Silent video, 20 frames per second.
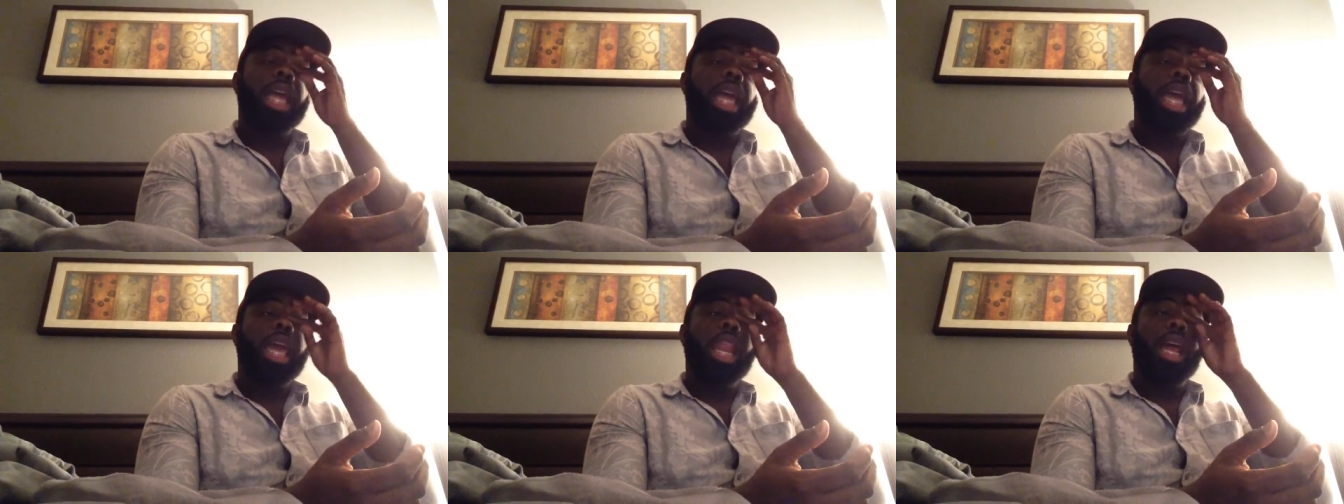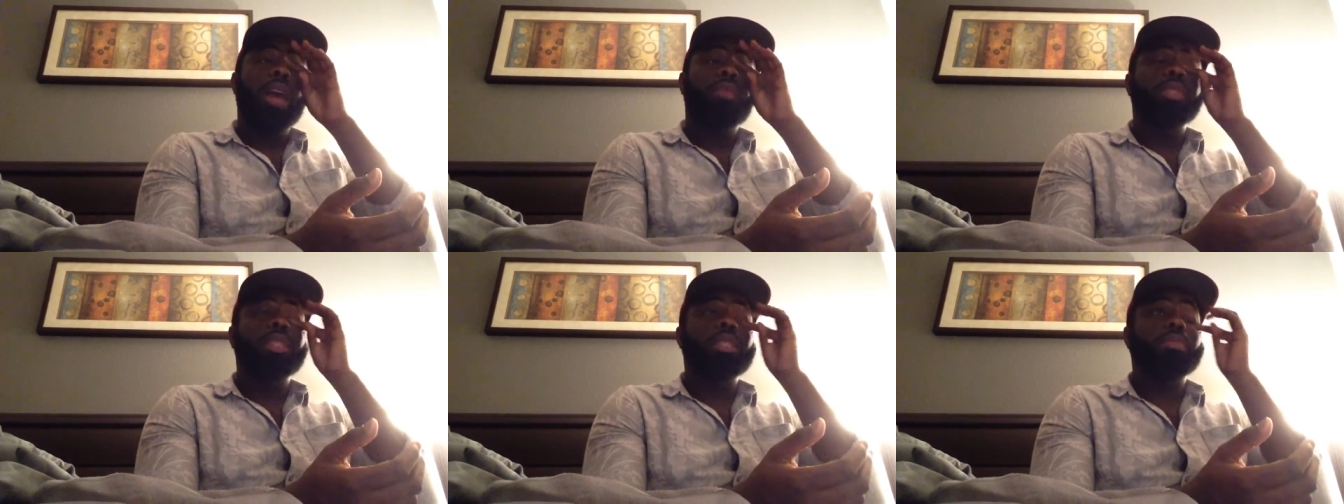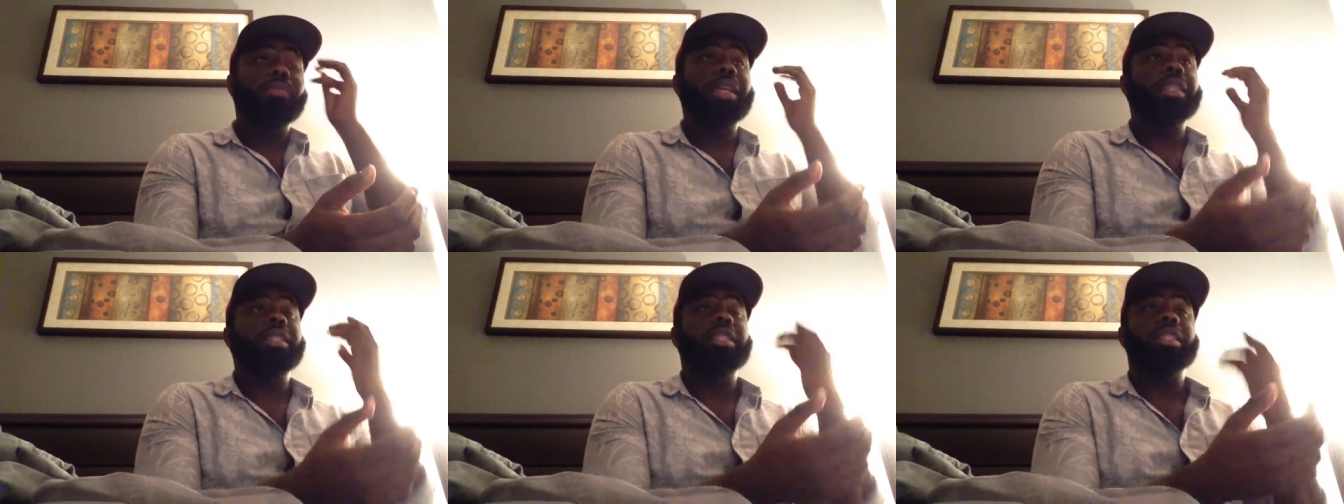and I was just
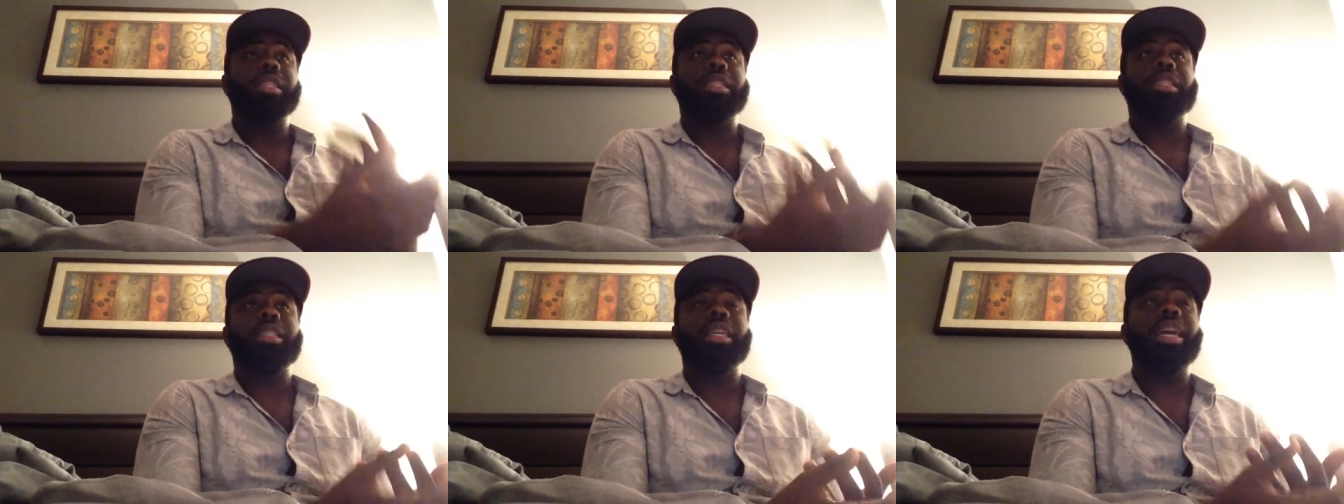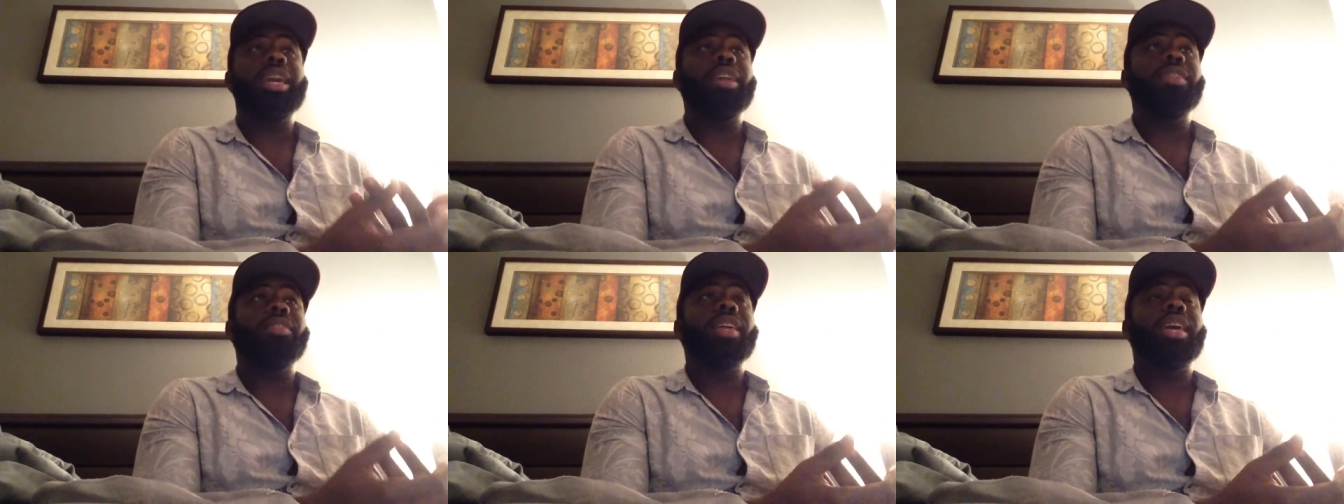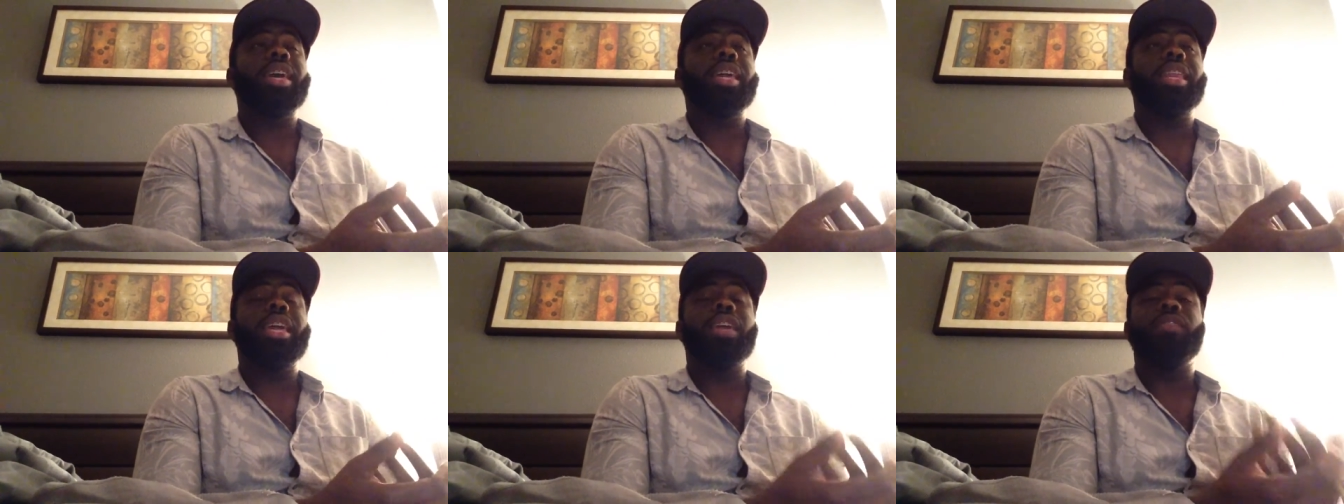basically saying
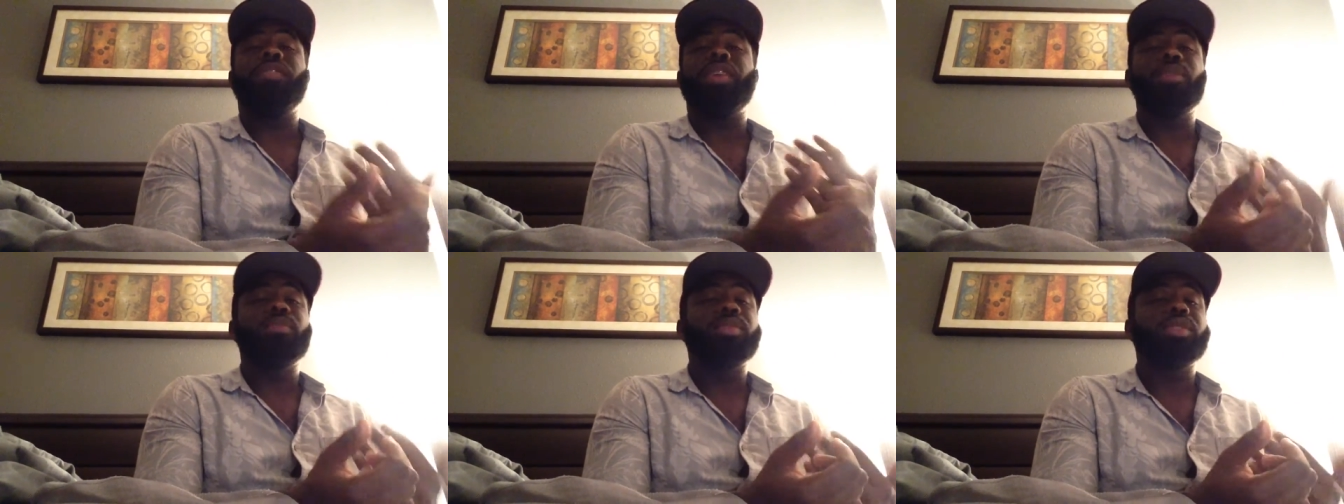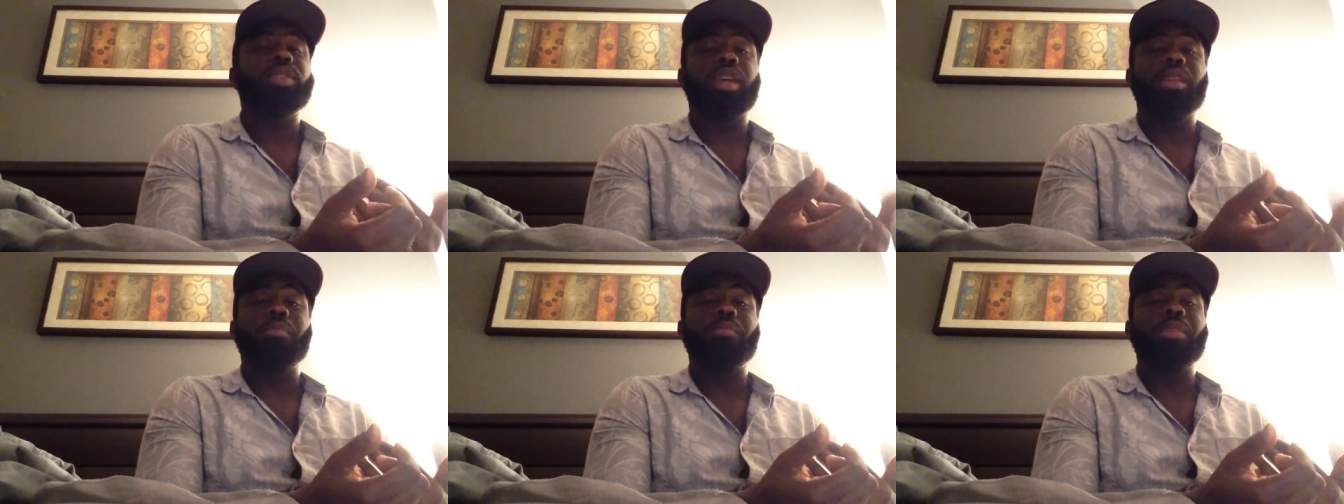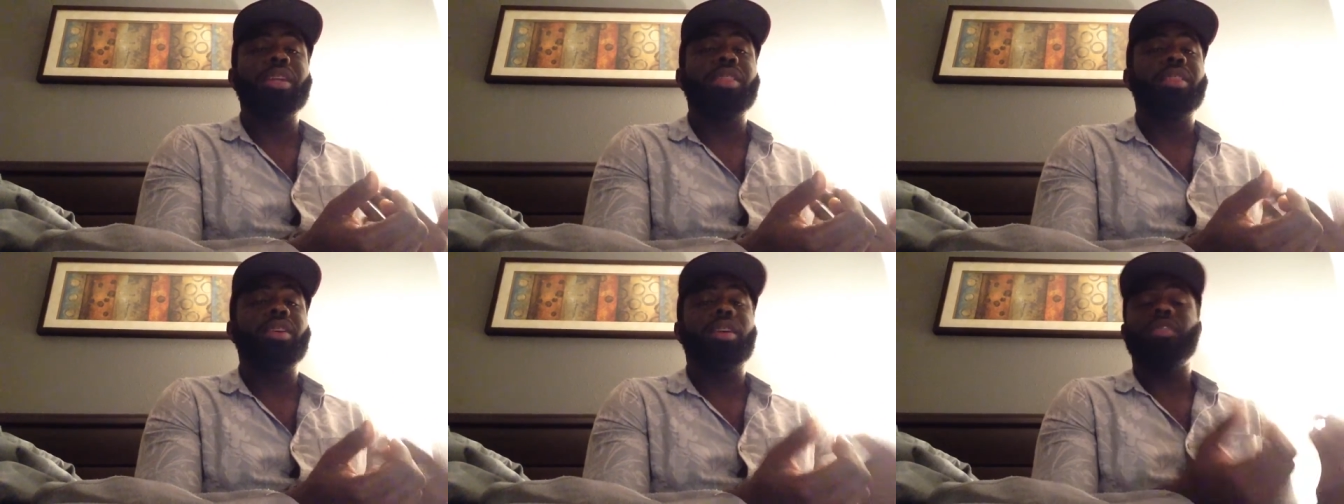that if he was going to
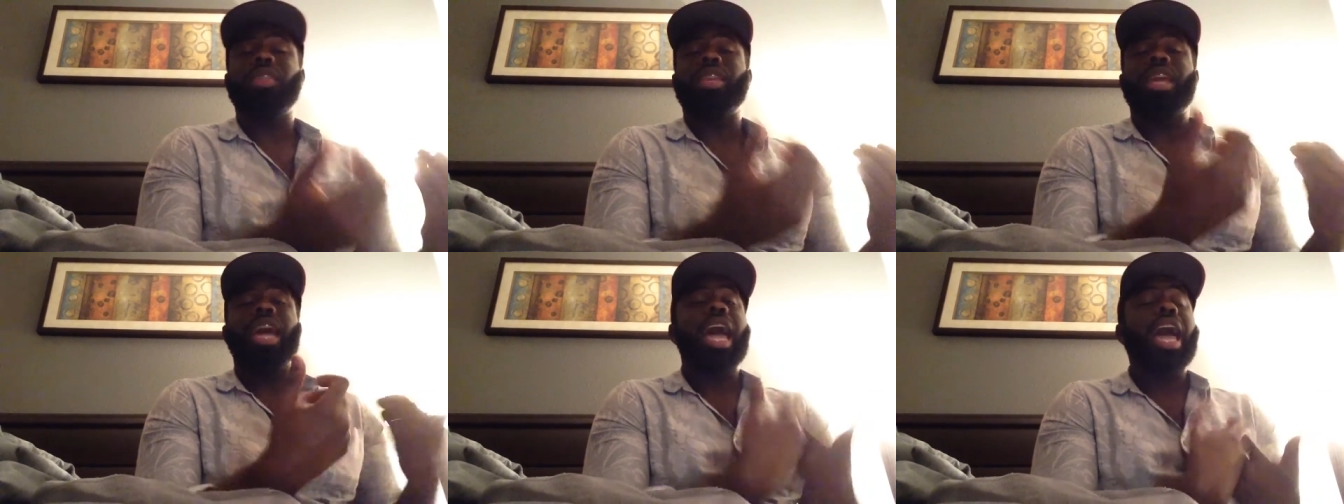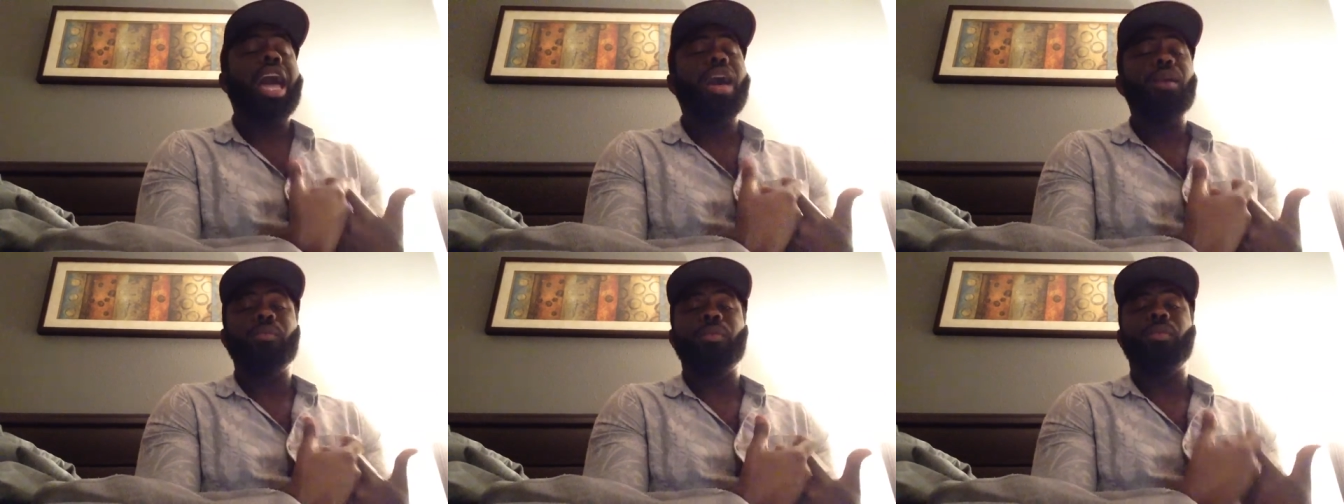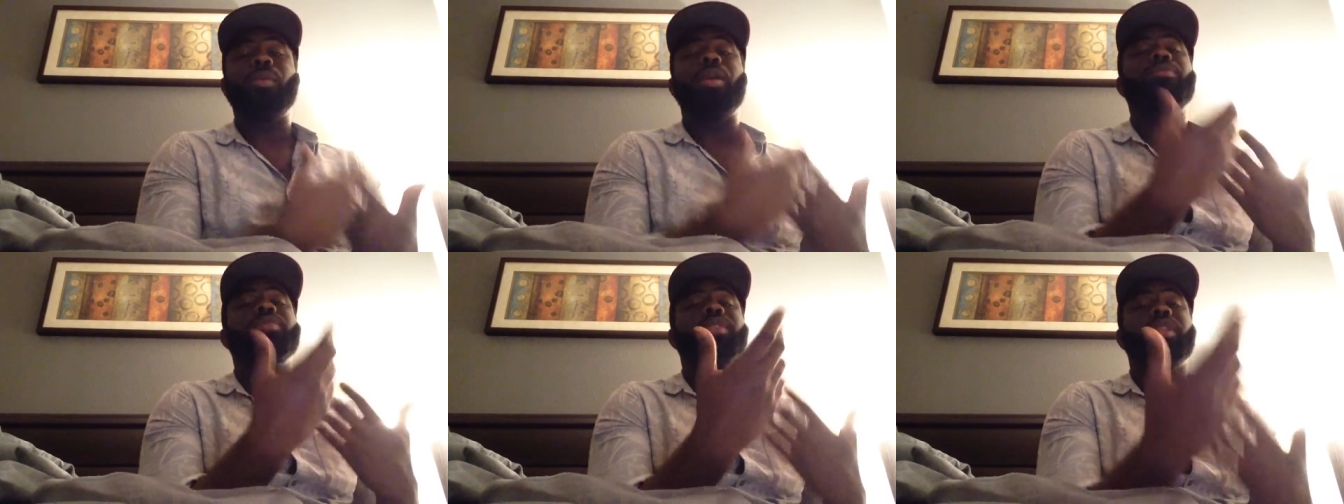be there, then I,
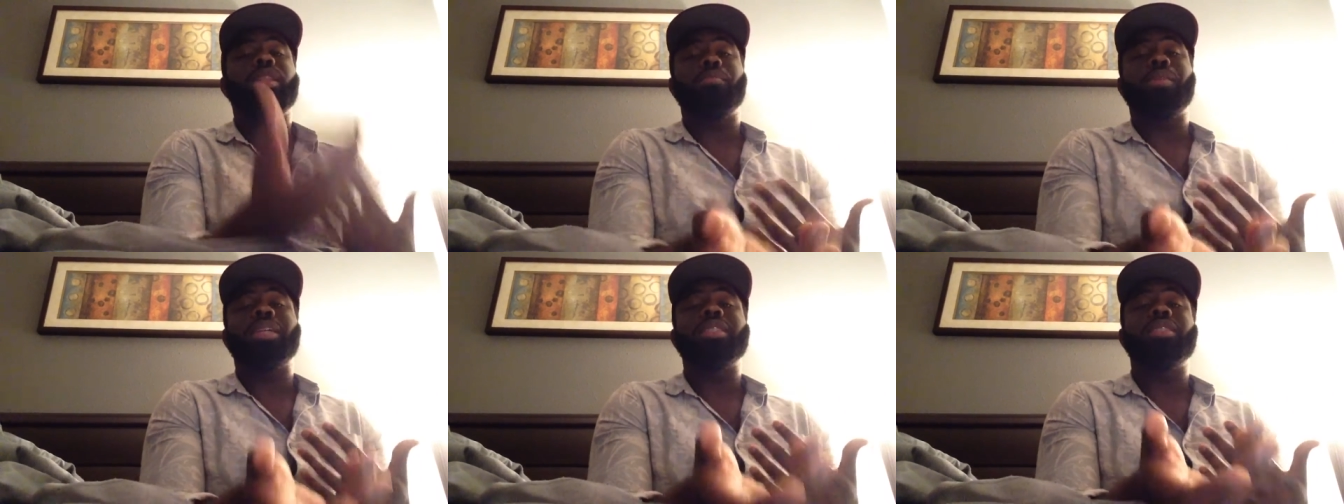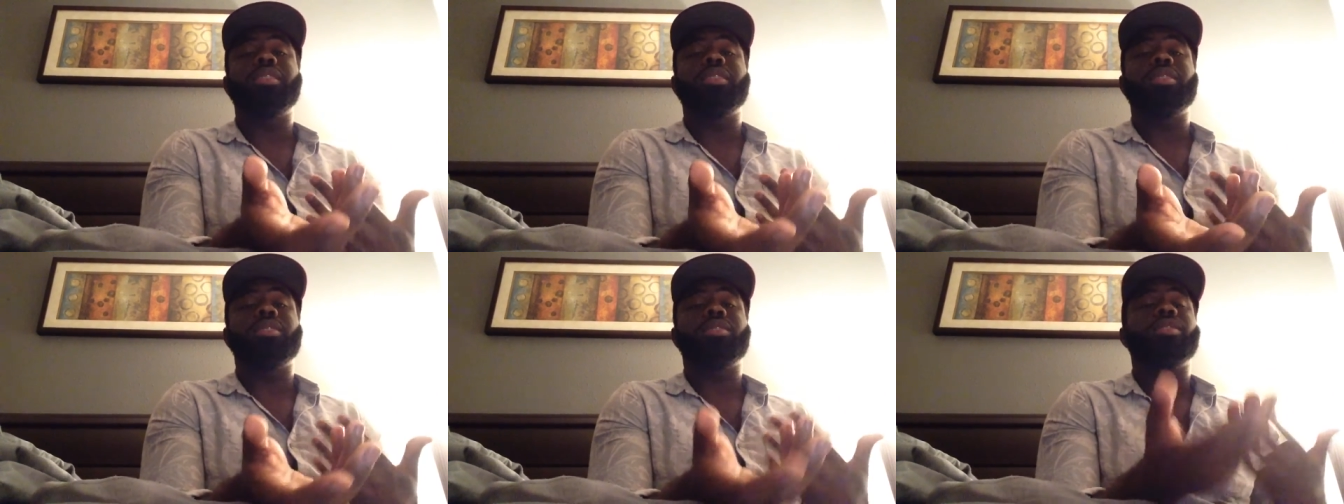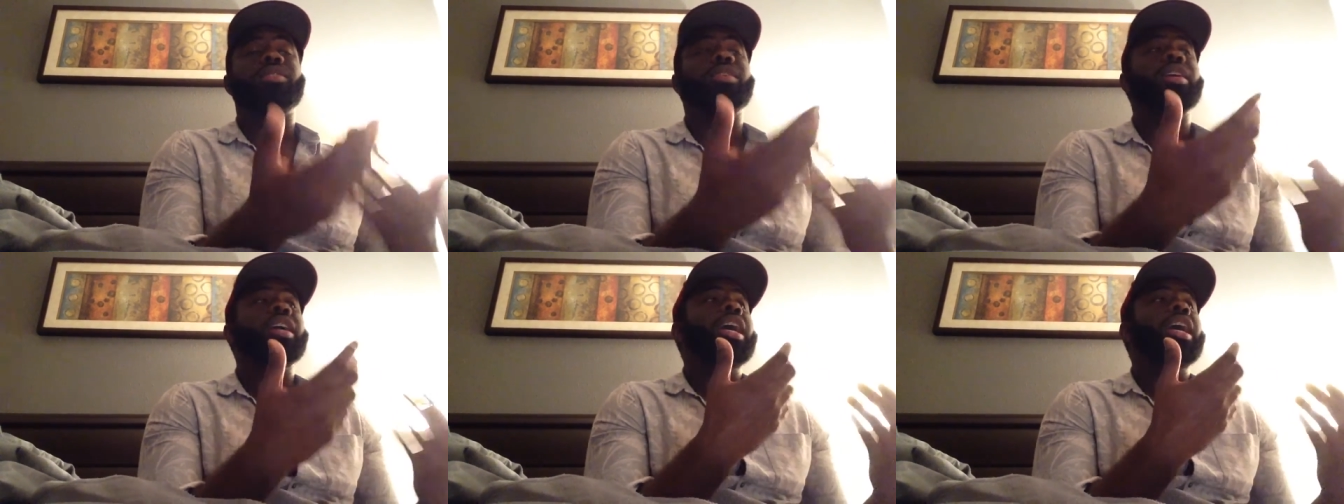well, I was telling my sister,